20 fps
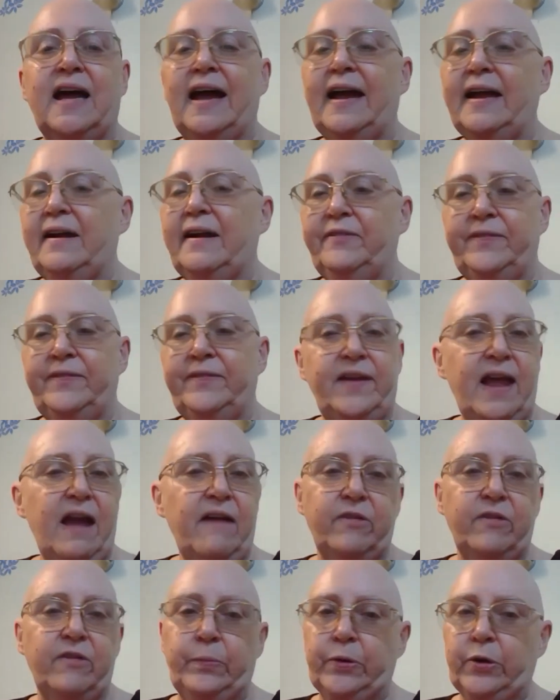I have
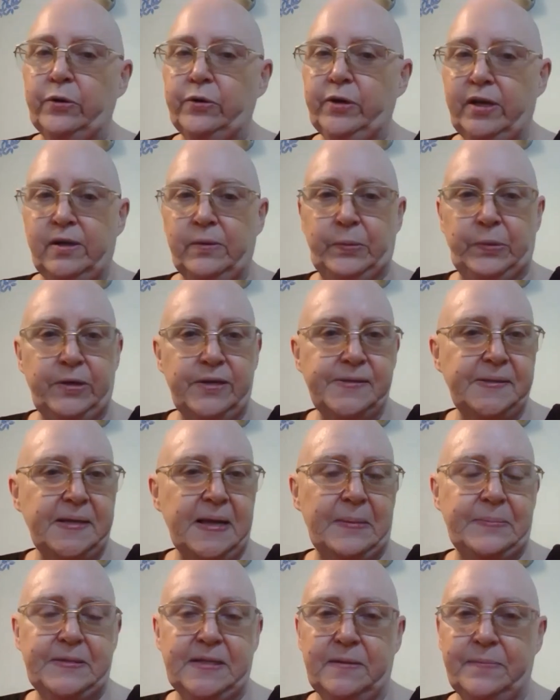never broken a
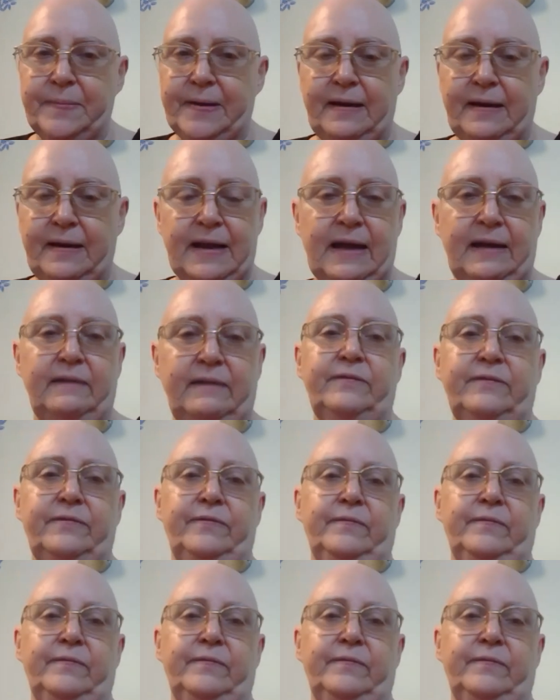precept in my life.